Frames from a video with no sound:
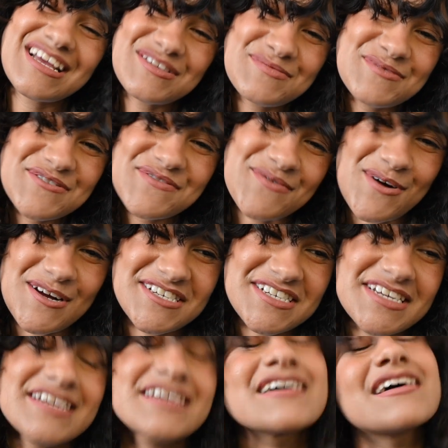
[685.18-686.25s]
you so much for
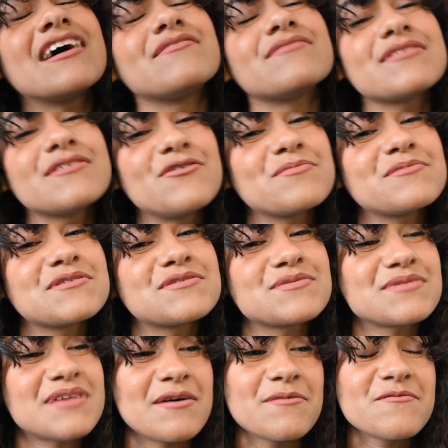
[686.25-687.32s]
watching. I really hope this
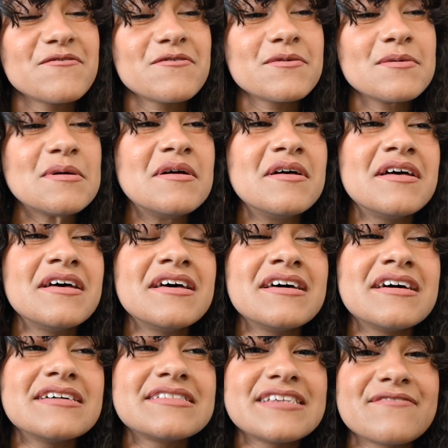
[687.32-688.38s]
was helpful.
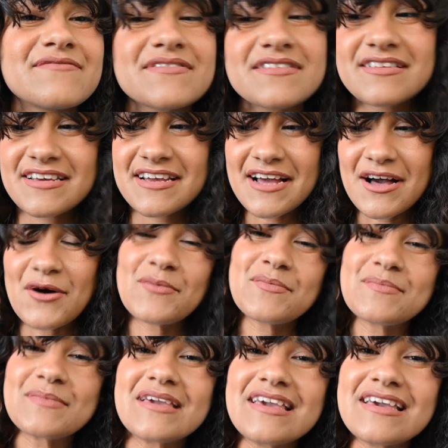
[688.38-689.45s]
It definitely
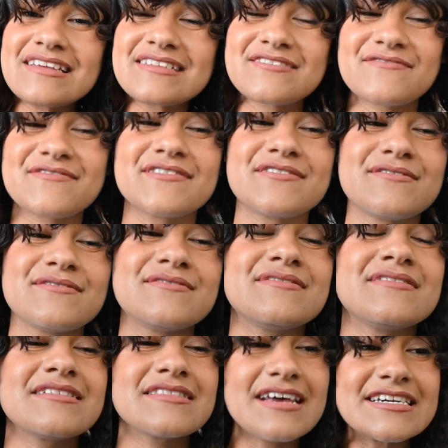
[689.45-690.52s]
helped me to feel
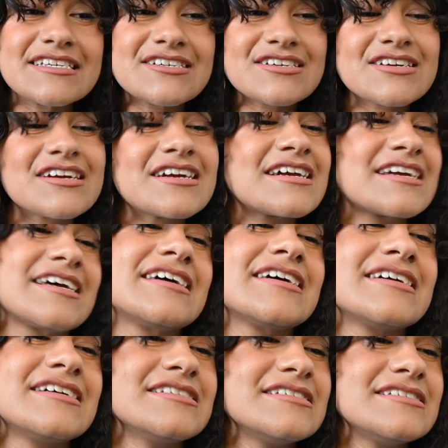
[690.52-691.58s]
lighter,
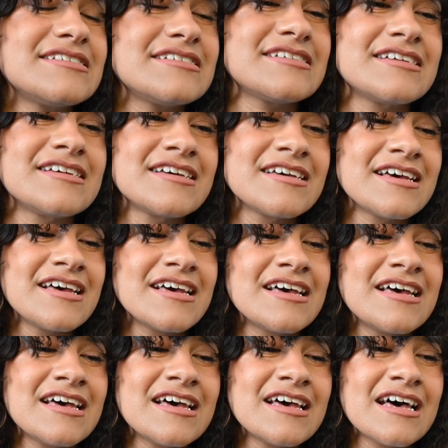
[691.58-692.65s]
and
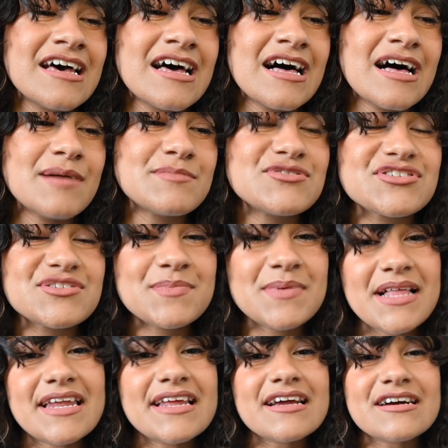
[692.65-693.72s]
I'm just
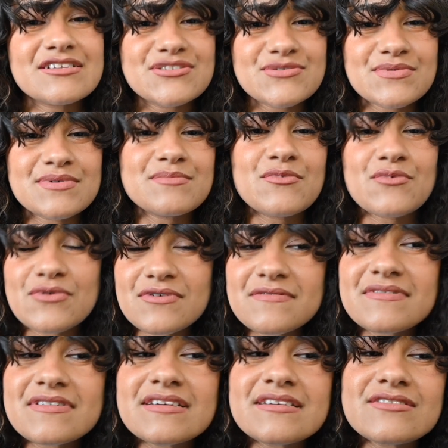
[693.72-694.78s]
planning on doing more
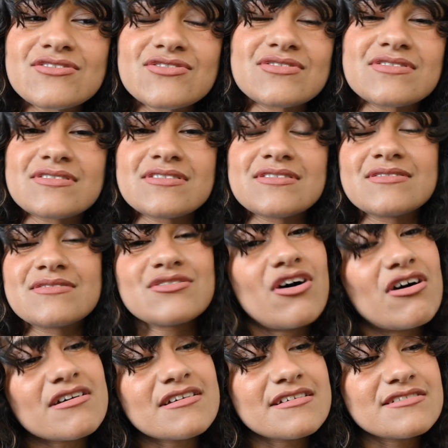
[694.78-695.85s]
of these, just
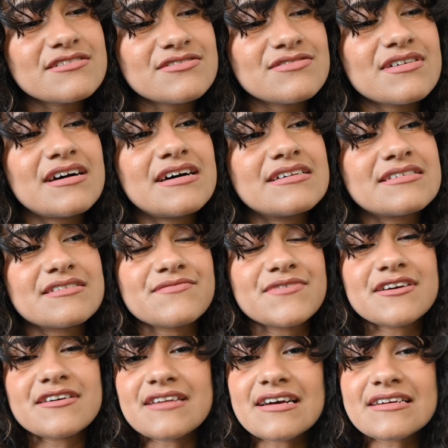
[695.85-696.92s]
talking to you guys and
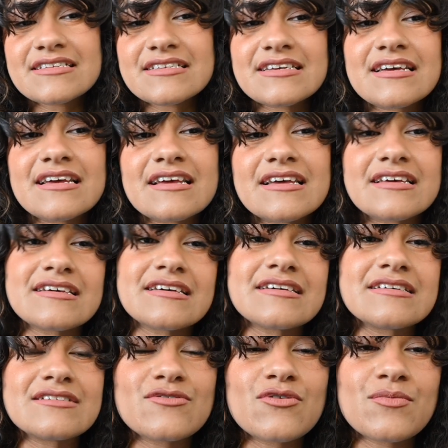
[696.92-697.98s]
reconnecting
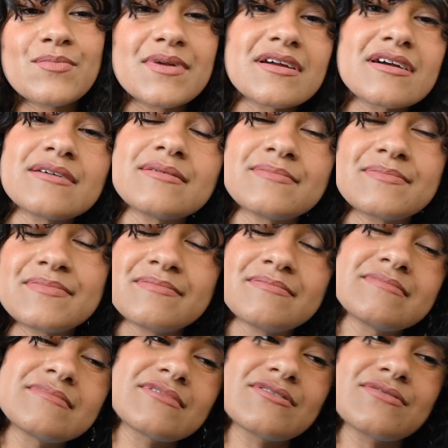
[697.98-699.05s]
and opening up,
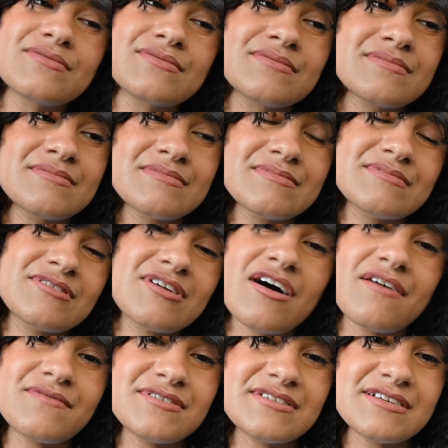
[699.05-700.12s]
you know, the
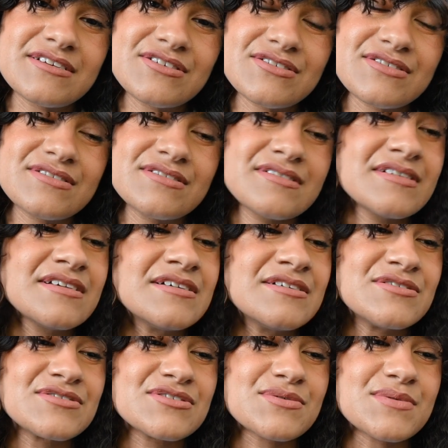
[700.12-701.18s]
conversation
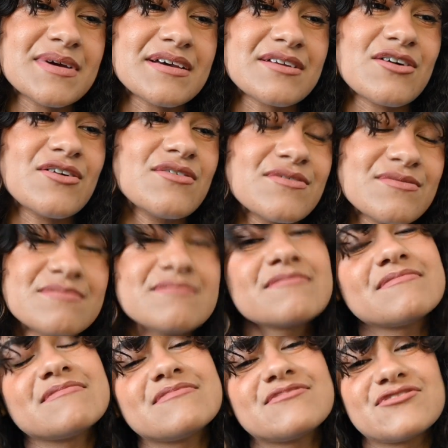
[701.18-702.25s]
so we can all
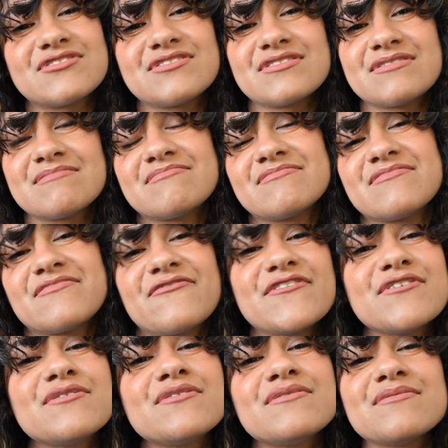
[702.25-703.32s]
just
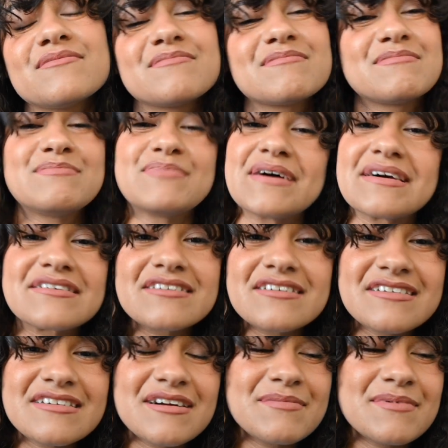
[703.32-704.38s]
feel
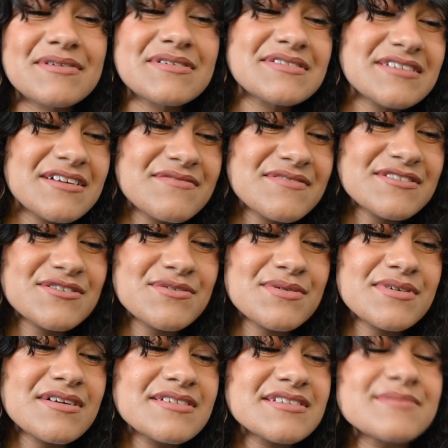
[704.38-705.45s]
better about stuff that's
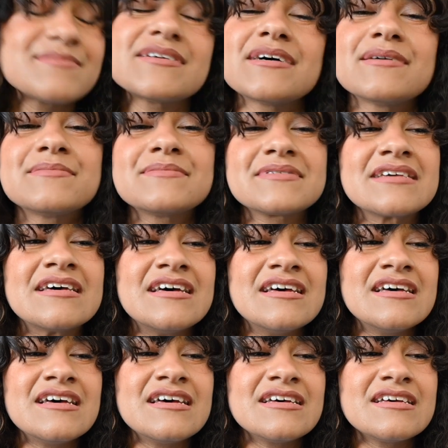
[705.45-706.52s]
going on. Sometimes,
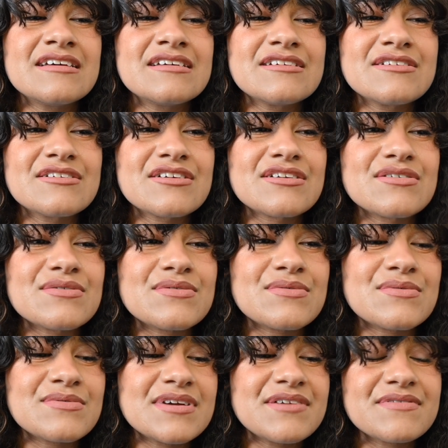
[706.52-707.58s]
you
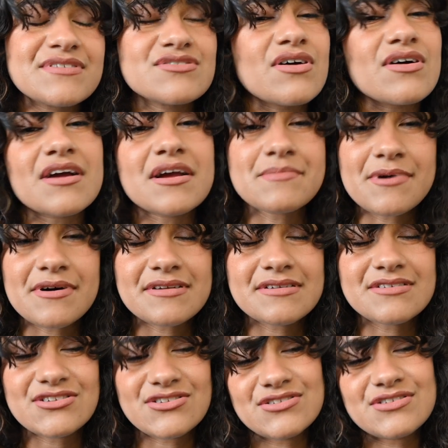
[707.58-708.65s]
know, even talking about
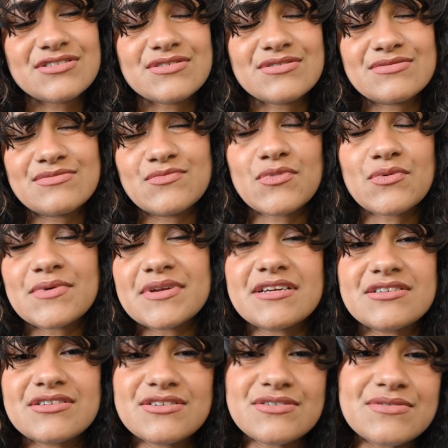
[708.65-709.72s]
it is just what we
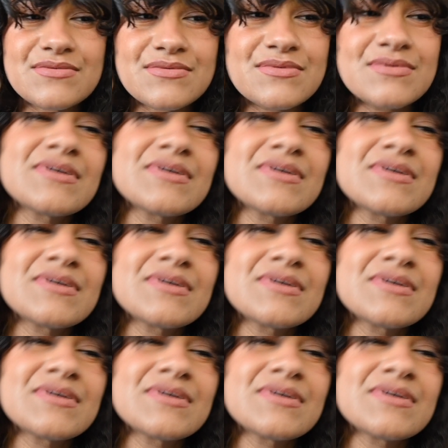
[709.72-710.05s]
need to do.